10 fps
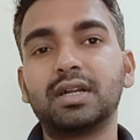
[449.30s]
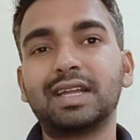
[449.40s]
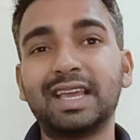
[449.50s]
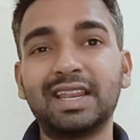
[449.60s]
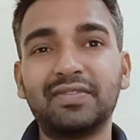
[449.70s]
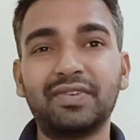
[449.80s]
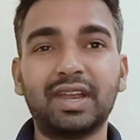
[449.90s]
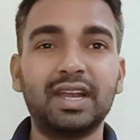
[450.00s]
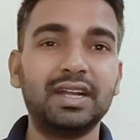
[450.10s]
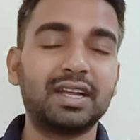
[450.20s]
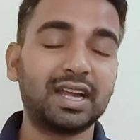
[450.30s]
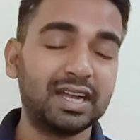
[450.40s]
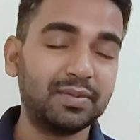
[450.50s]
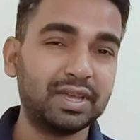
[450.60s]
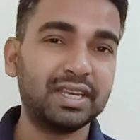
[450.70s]
tariff and
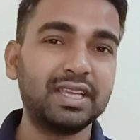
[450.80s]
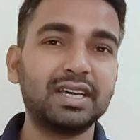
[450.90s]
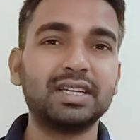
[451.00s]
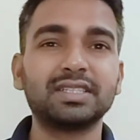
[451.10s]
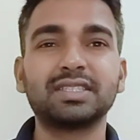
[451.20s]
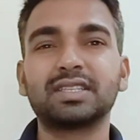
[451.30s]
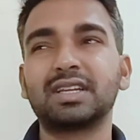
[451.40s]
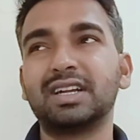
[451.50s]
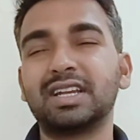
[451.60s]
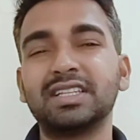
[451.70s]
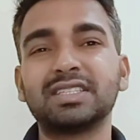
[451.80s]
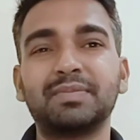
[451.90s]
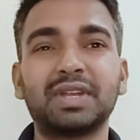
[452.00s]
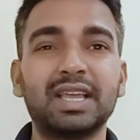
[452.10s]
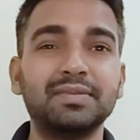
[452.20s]
trade barriers. Countries
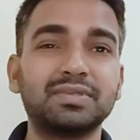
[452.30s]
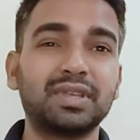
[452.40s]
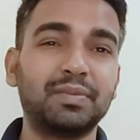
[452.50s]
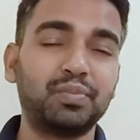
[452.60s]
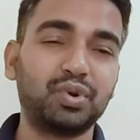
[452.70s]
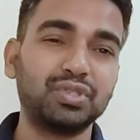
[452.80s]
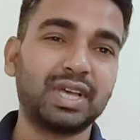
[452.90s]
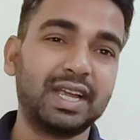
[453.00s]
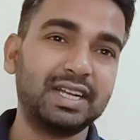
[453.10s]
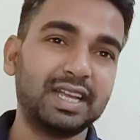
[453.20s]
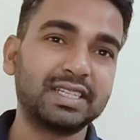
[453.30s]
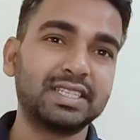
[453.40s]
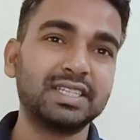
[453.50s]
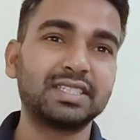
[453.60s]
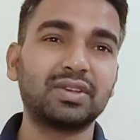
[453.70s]
sometimes impose high
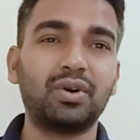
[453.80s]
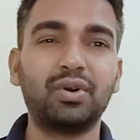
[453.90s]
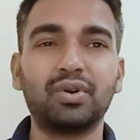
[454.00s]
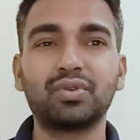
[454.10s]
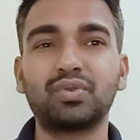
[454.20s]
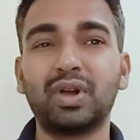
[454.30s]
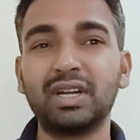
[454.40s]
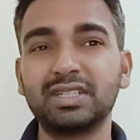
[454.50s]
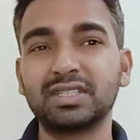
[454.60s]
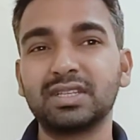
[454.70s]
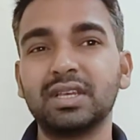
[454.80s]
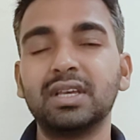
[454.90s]
taxes or quotas